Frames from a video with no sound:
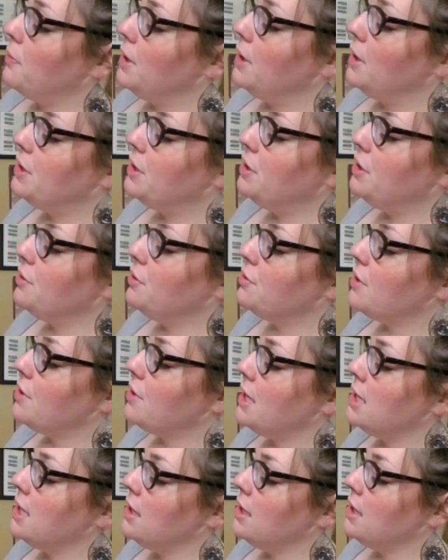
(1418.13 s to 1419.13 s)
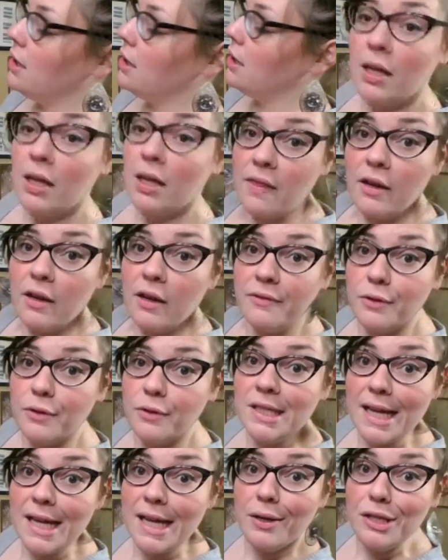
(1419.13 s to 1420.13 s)
into your trachea, and
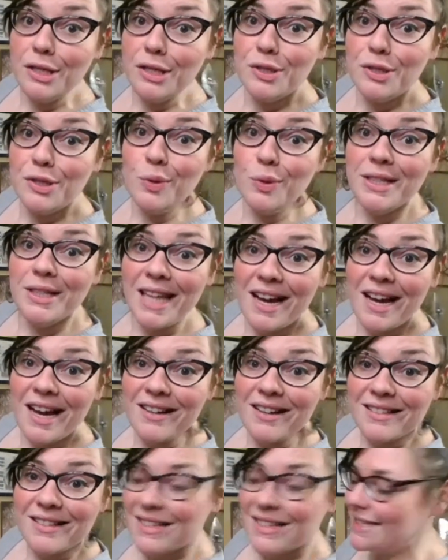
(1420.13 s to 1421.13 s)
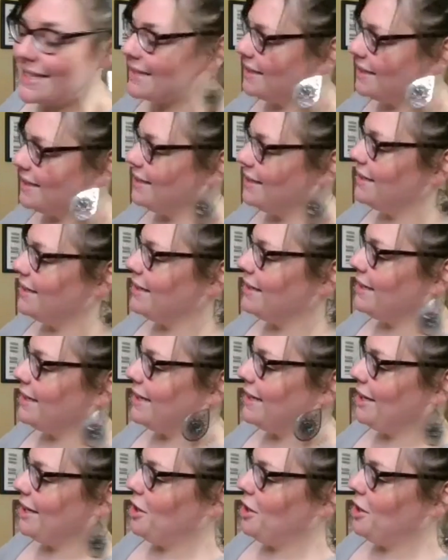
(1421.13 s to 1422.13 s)
therefore down into your lungs.
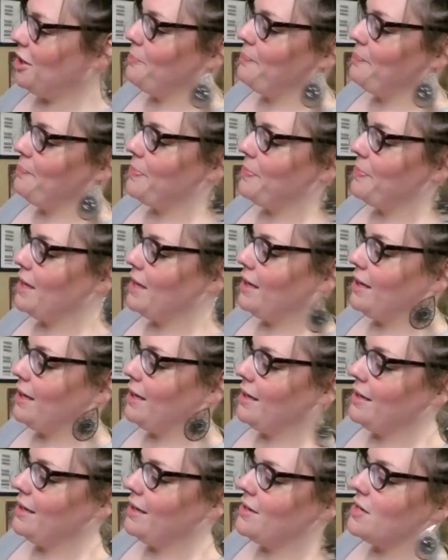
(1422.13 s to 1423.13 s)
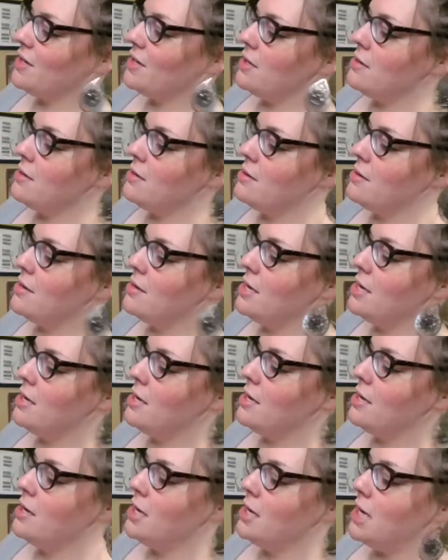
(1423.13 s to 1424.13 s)
And
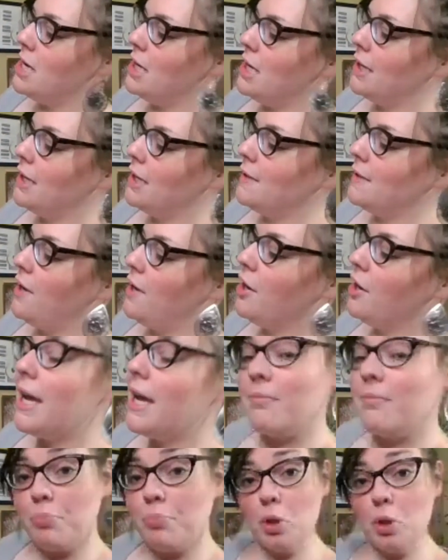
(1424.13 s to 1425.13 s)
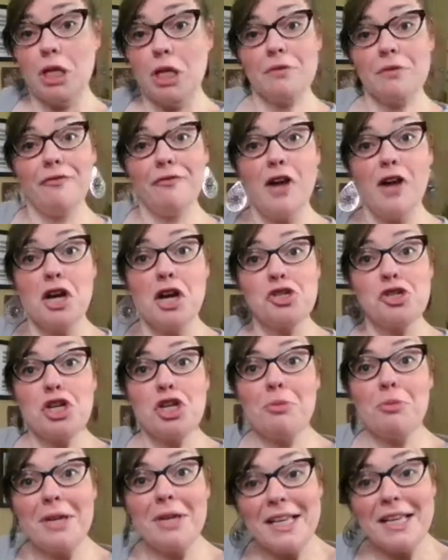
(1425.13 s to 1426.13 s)
it is a very important
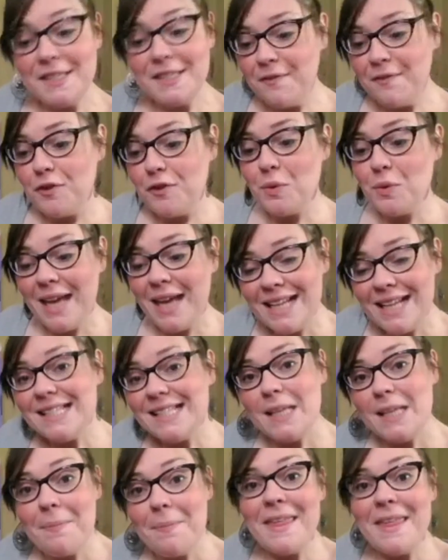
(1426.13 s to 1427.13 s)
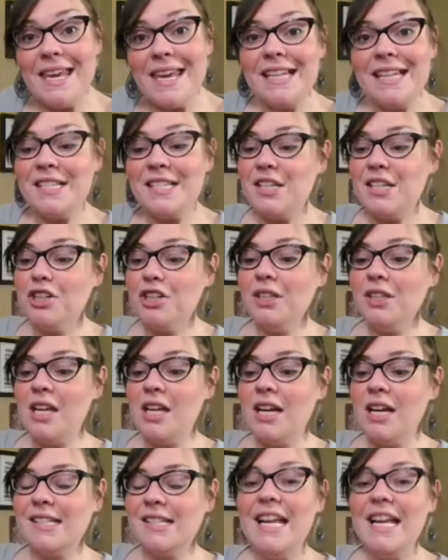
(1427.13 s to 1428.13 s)
function because if you get something into your
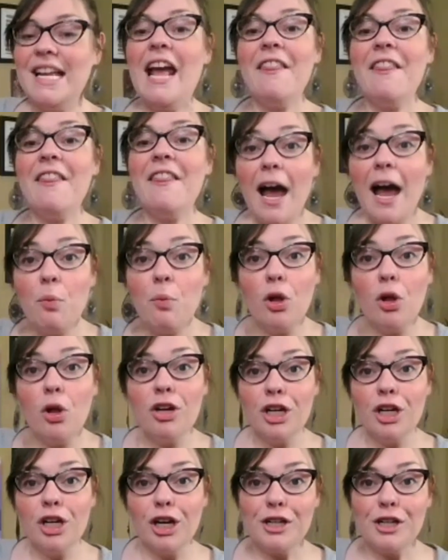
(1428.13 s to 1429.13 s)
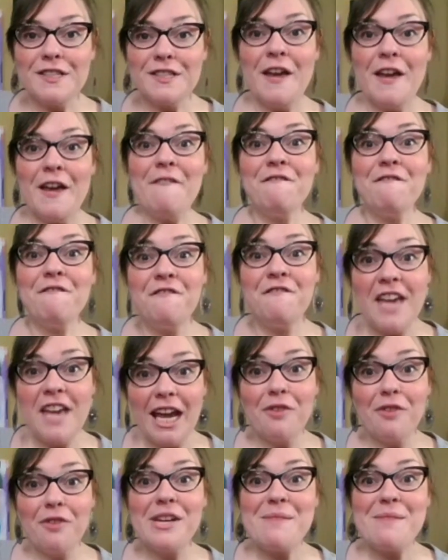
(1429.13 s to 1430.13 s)
lungs, that will hurt
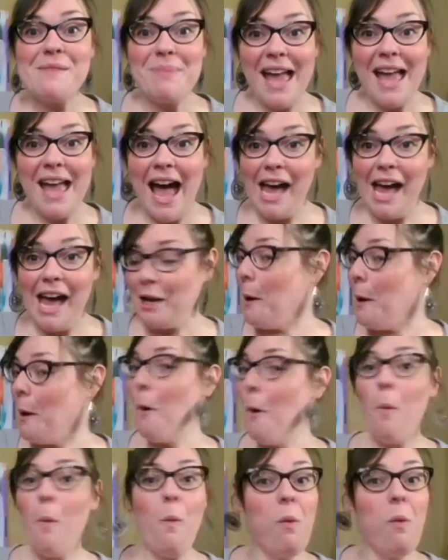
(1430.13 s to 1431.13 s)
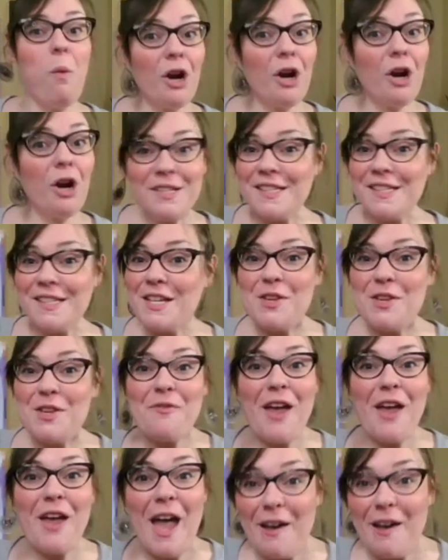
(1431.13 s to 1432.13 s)
very bad. Worse than
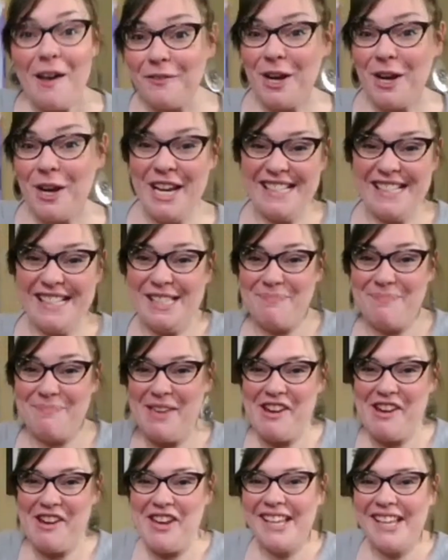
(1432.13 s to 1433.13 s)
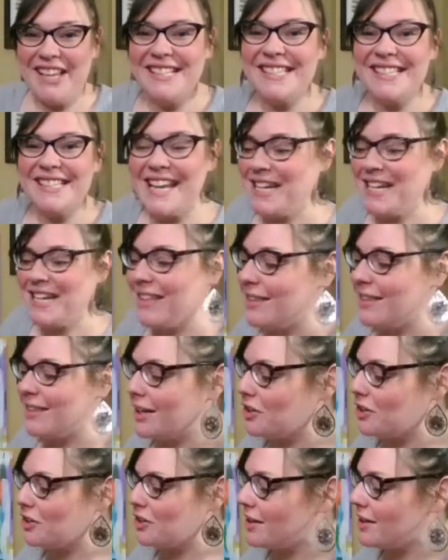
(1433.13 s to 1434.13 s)
you've ever experienced
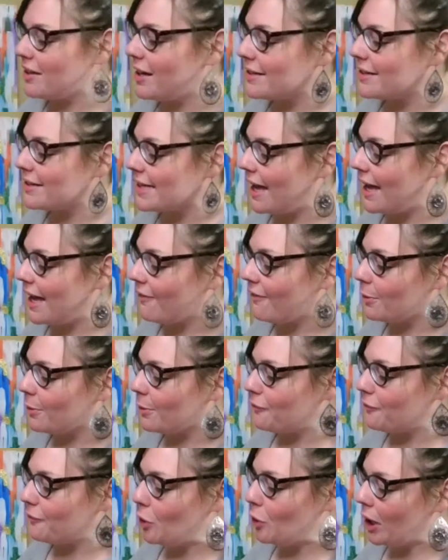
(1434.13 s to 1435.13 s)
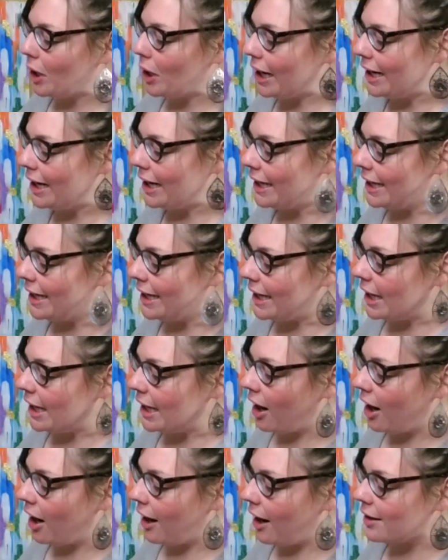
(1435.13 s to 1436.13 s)
anything in your lungs ever before. It
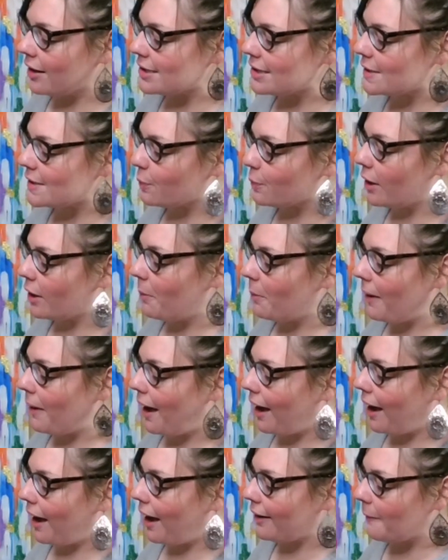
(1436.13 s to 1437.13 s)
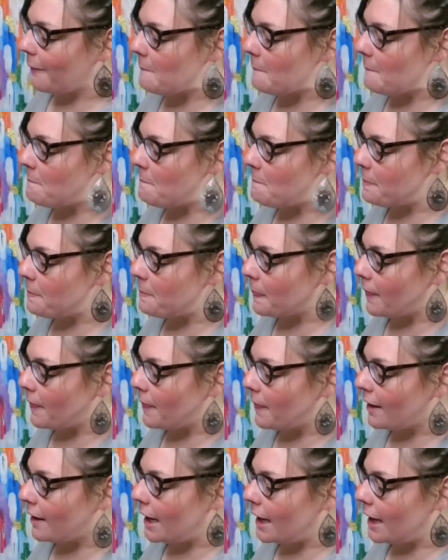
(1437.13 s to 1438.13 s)
hurts real bad.
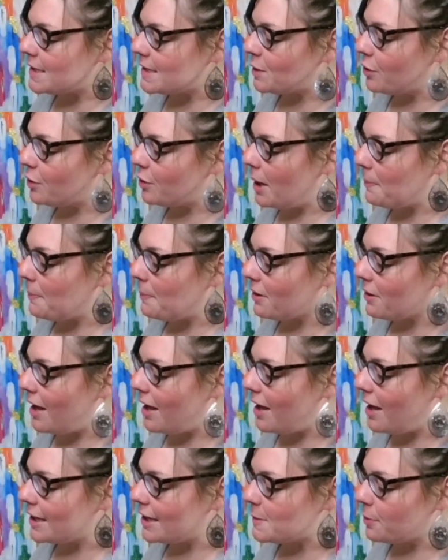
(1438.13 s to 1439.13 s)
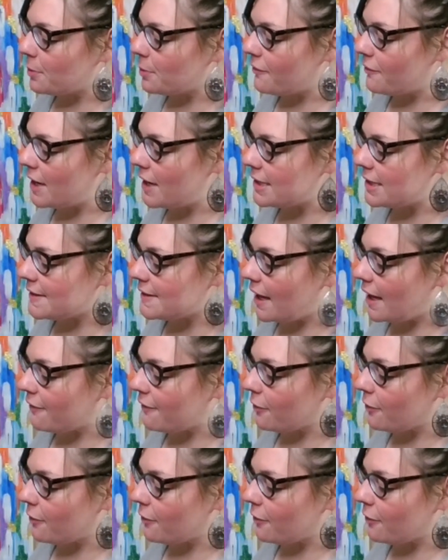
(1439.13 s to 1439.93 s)
And so your epiglottis prevents that